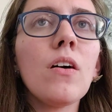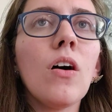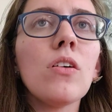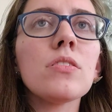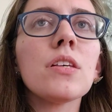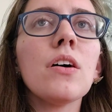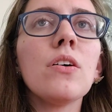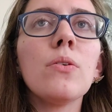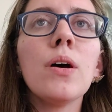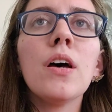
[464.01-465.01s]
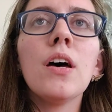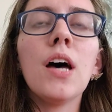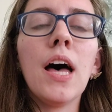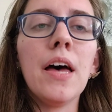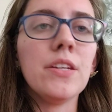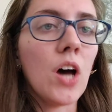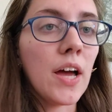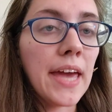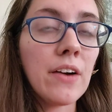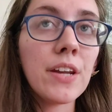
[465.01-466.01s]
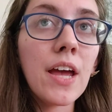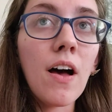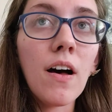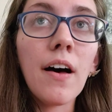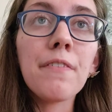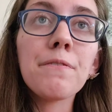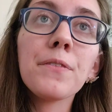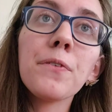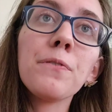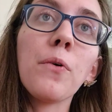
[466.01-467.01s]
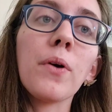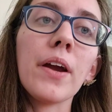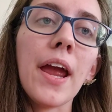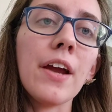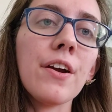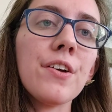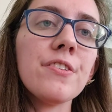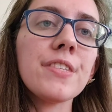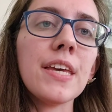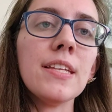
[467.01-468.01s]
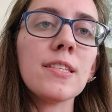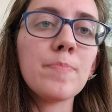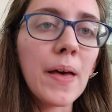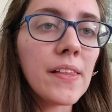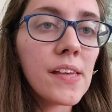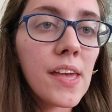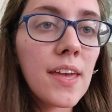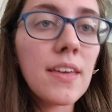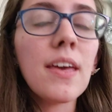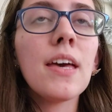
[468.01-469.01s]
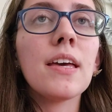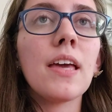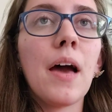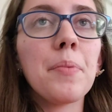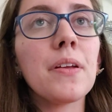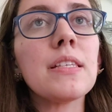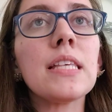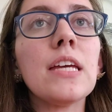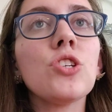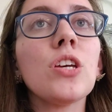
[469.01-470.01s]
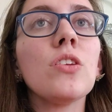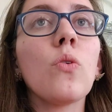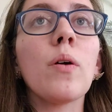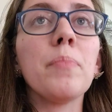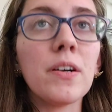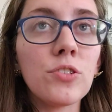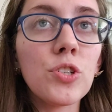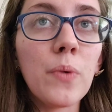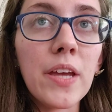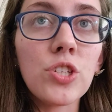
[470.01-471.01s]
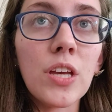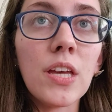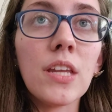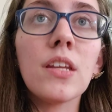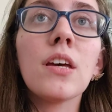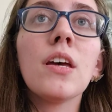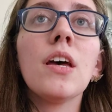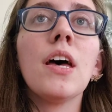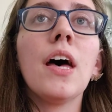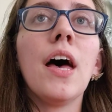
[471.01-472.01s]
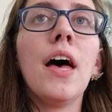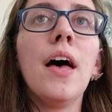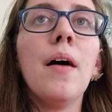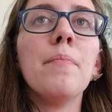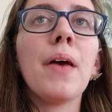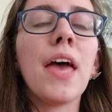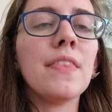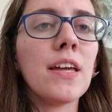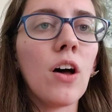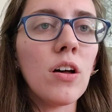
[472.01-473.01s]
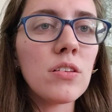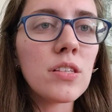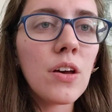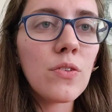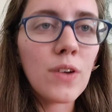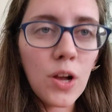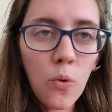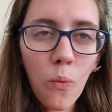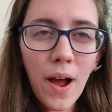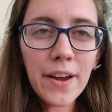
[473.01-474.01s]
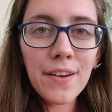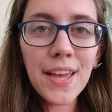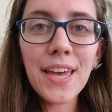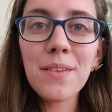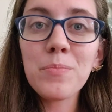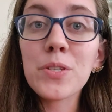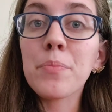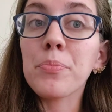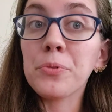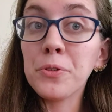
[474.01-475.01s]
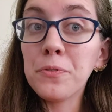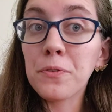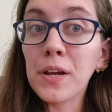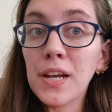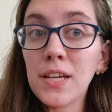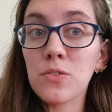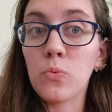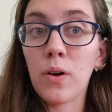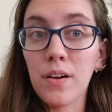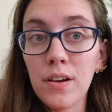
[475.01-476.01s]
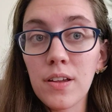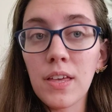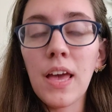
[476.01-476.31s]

Also, not counting off for errors in spelling, capitalization, or punctuation, and then also requiring him to proofread his work,